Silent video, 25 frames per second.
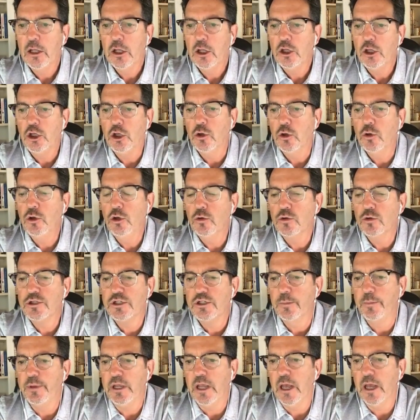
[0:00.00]
you used
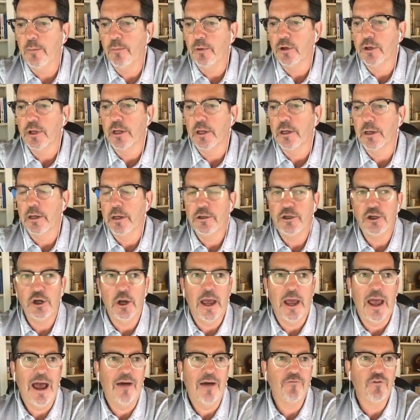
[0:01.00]
to be able to
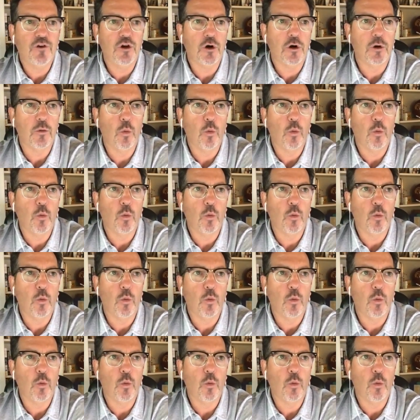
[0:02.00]
have your